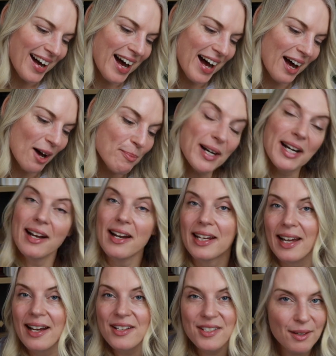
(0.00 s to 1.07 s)
uh, but in any
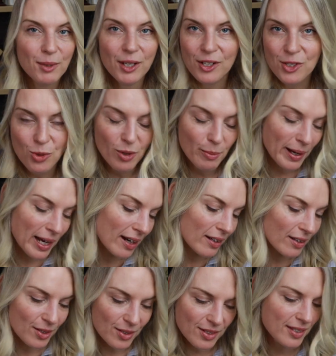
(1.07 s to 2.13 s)
case, I'm going to talk about it
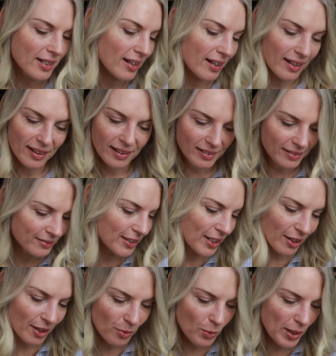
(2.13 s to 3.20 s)
because, uh, you
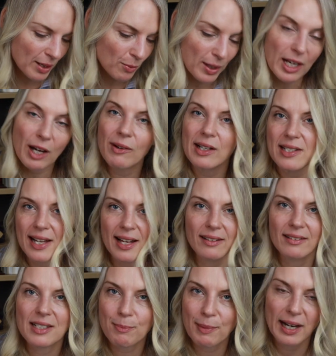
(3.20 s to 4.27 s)
know, we're, we're going
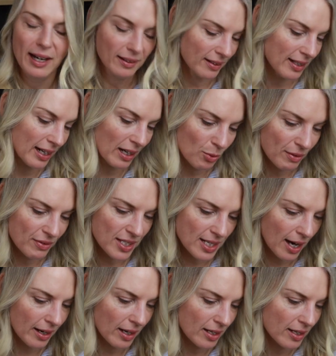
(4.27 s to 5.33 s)
down this path now. We've
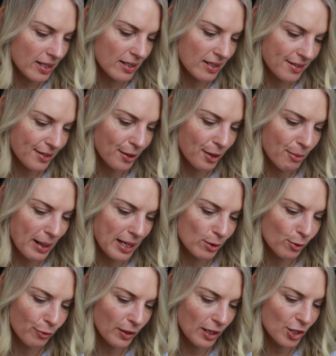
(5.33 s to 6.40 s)
started it, so may as
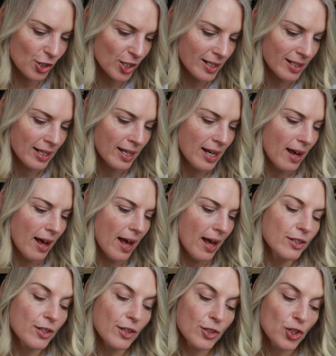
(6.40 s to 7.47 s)
well finish it.
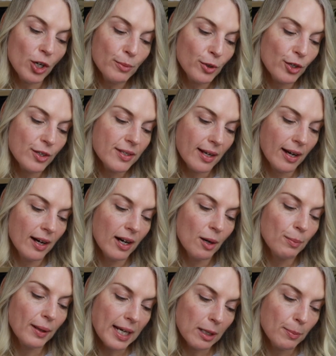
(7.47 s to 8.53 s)
So the top notes are
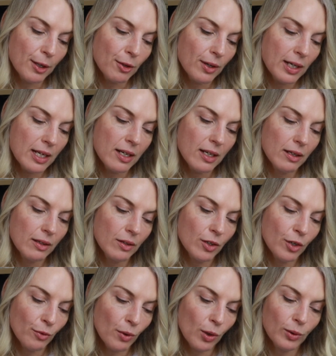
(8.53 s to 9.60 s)
blackberry,
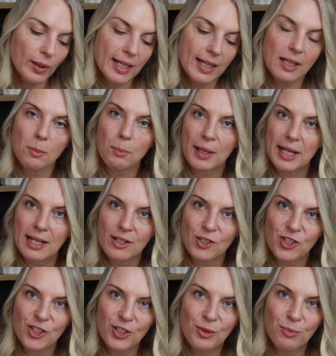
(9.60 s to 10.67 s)
neroli,
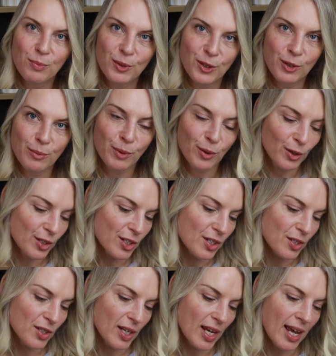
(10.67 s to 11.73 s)
peach,
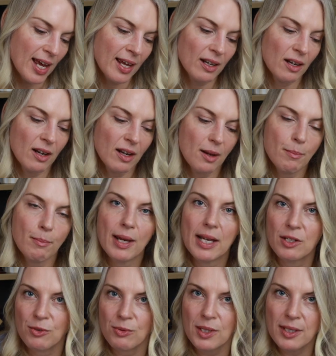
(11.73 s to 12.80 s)
bergamot, and
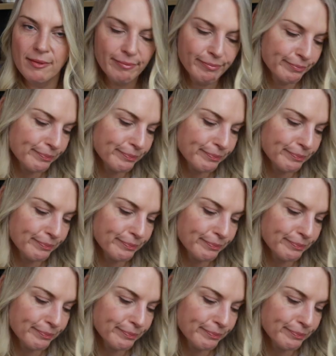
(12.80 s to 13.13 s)
mandarin.